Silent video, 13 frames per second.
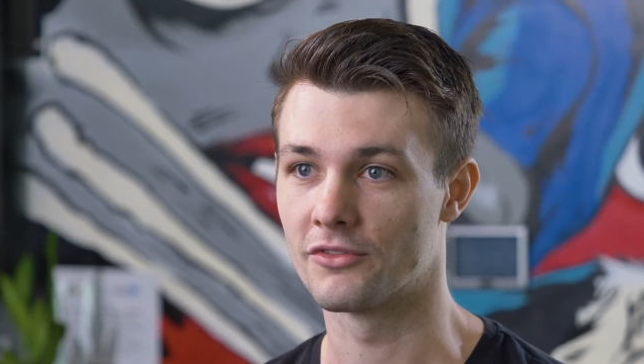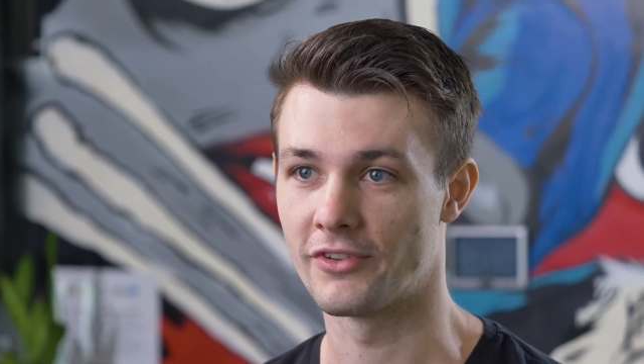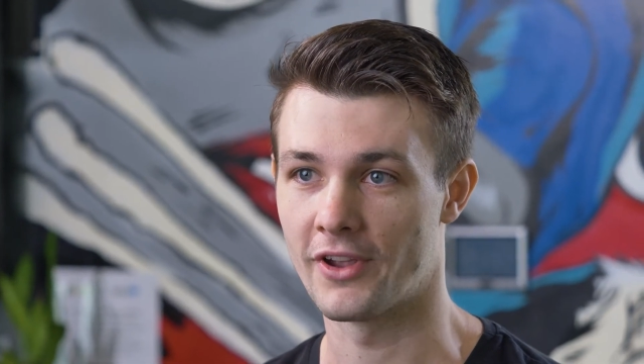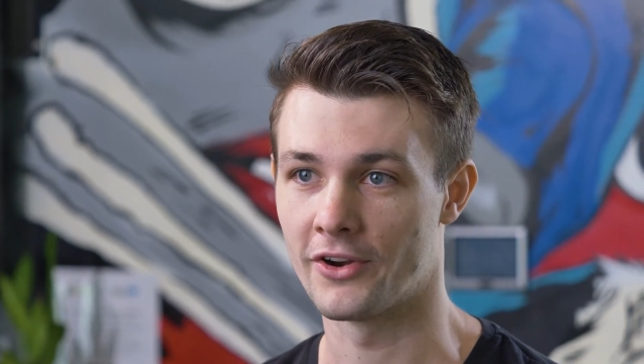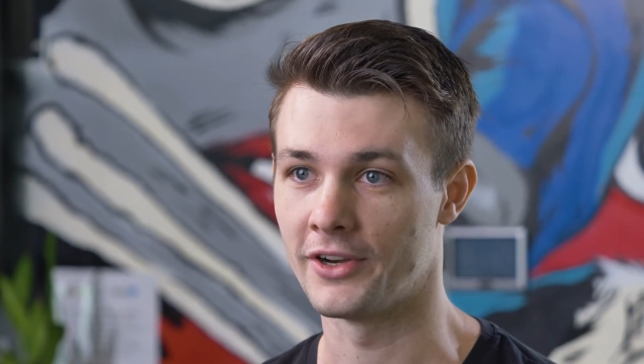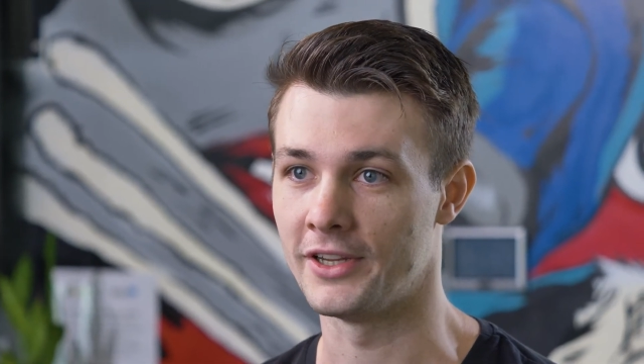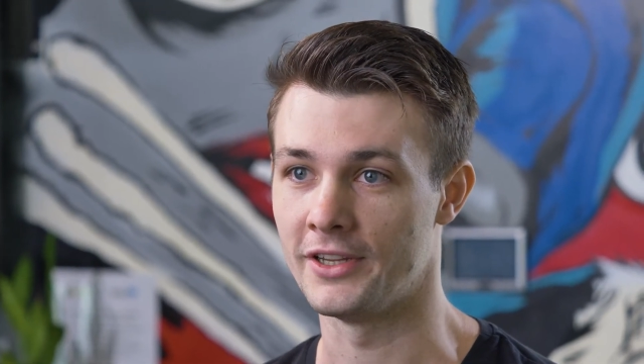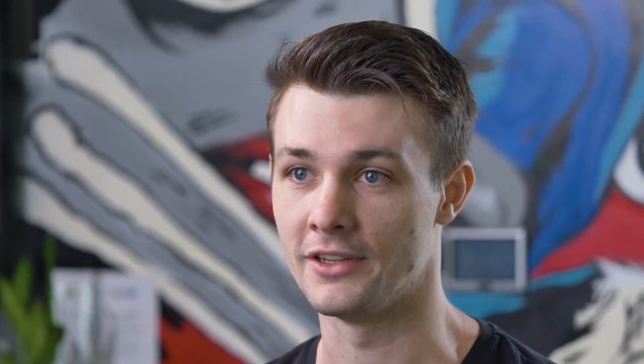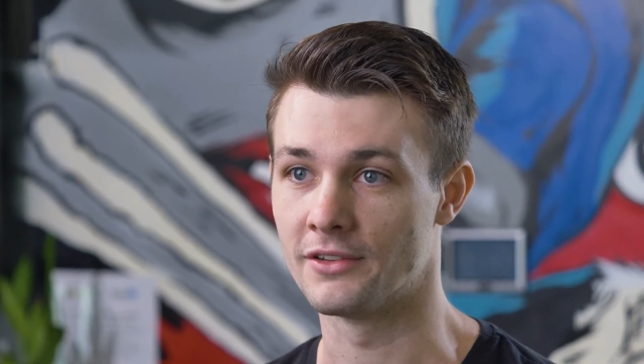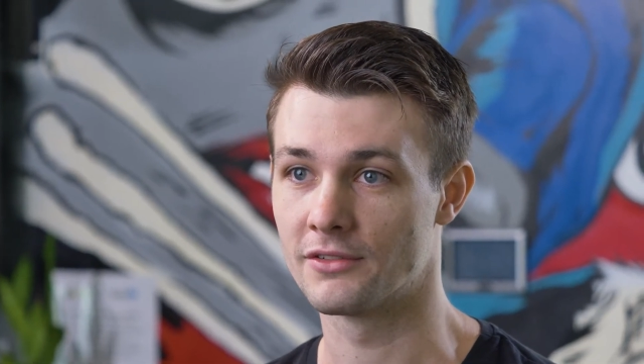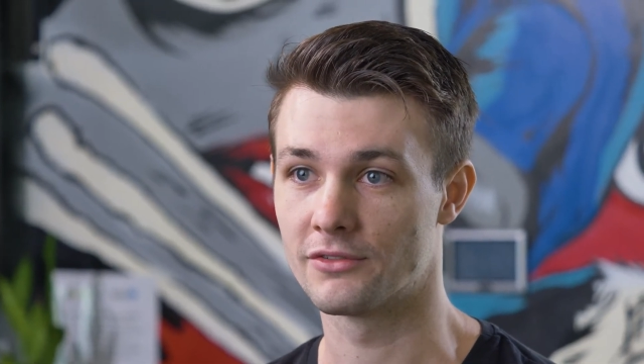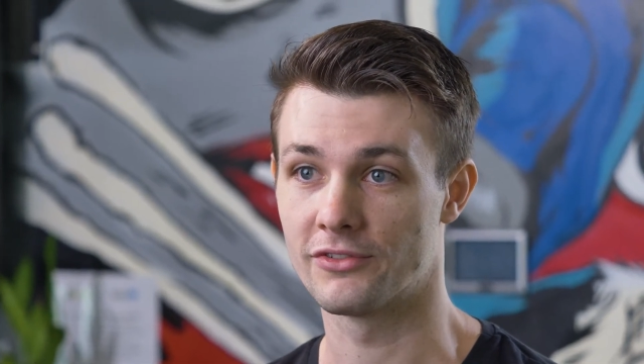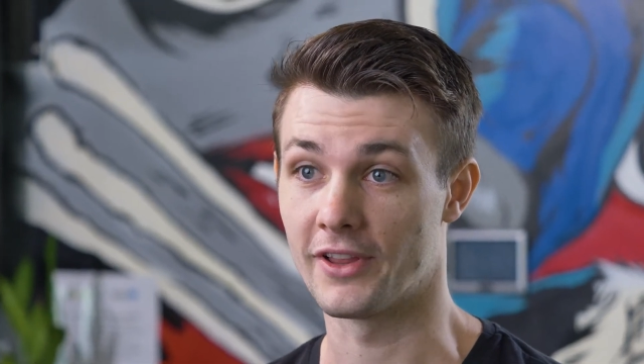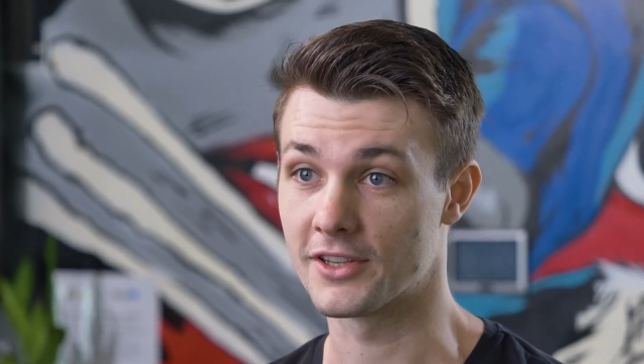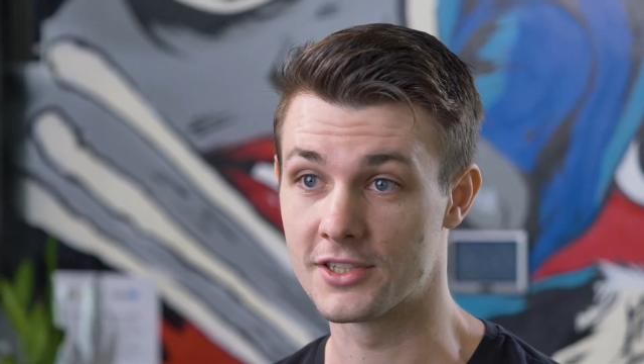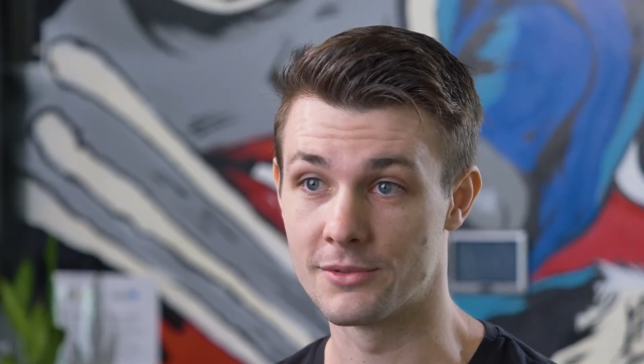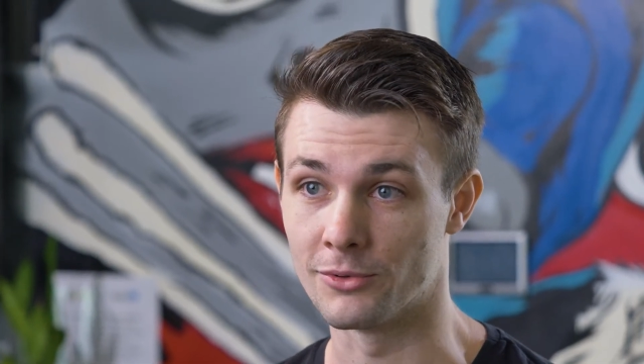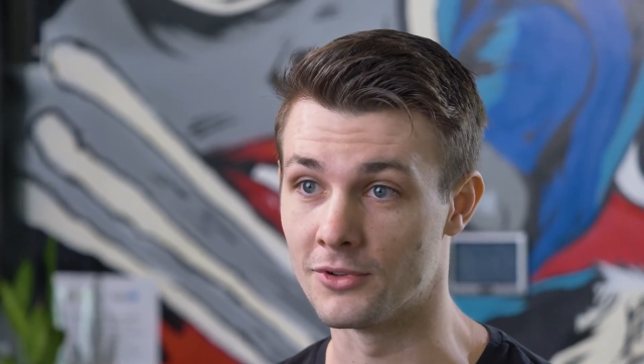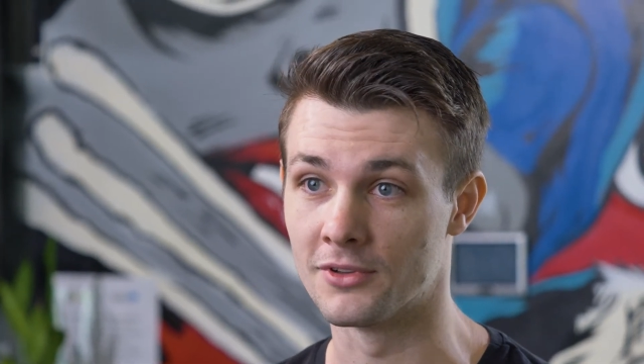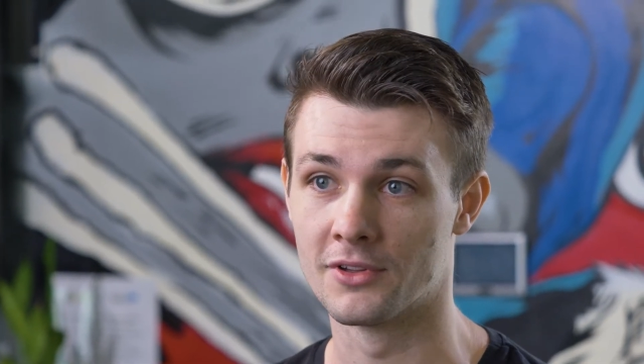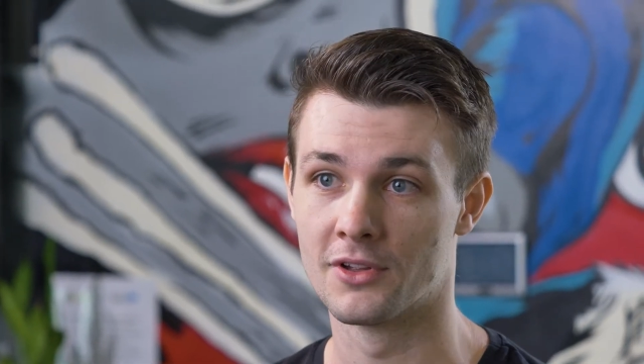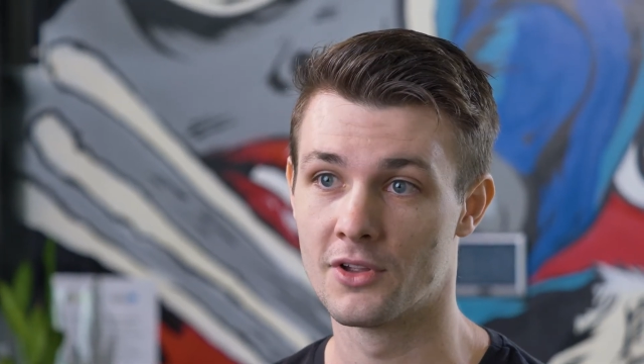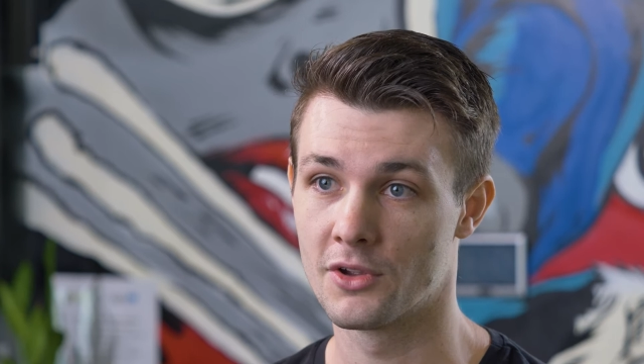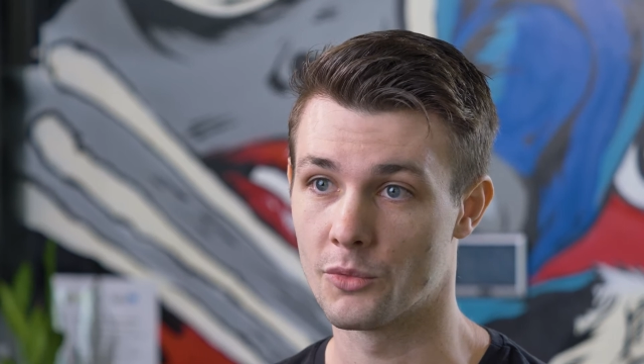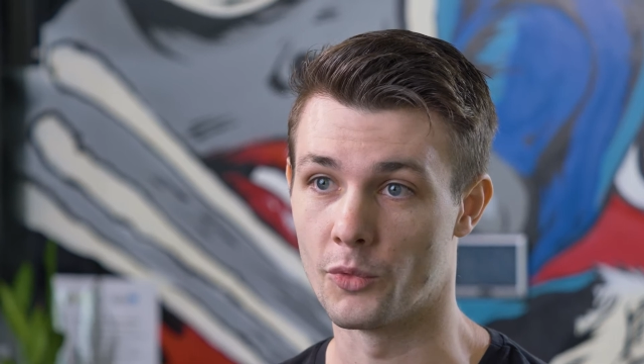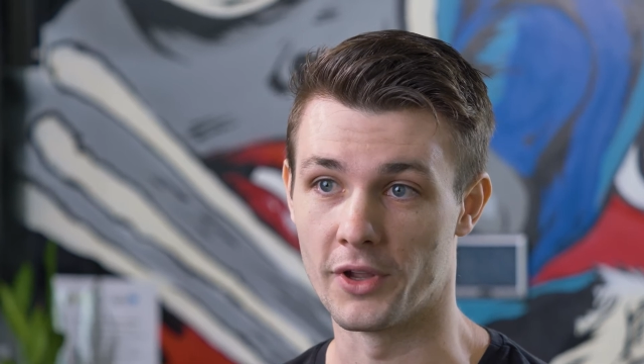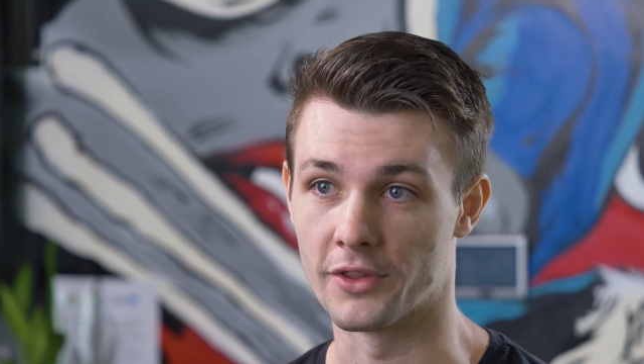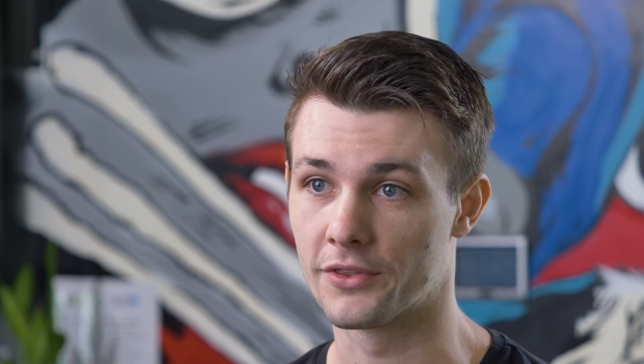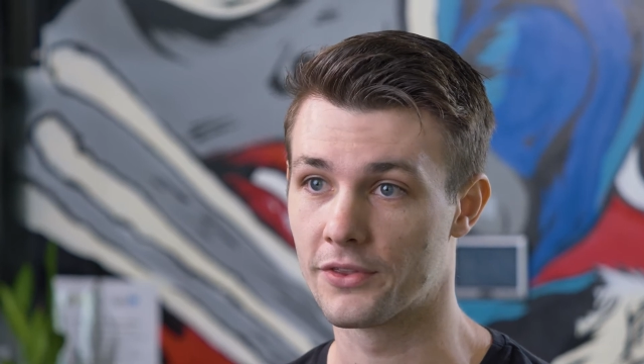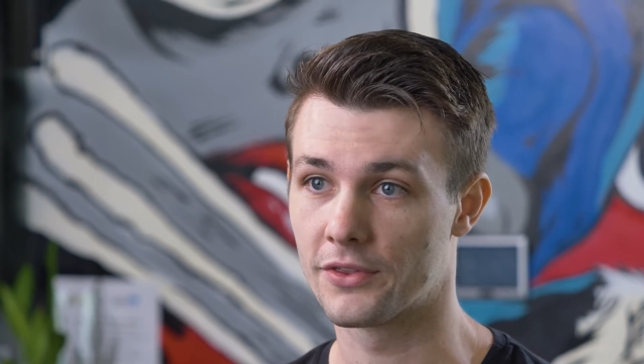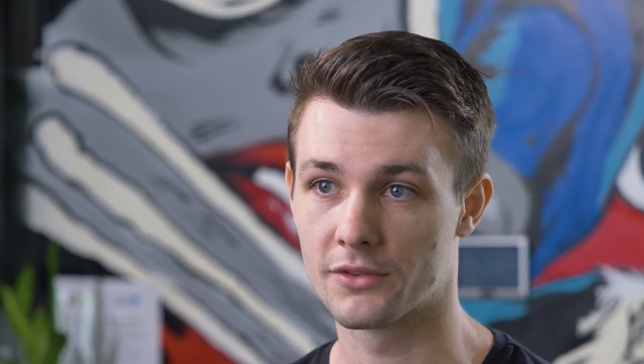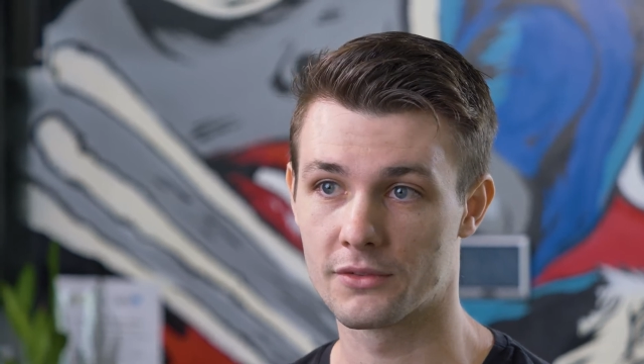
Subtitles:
very flexible with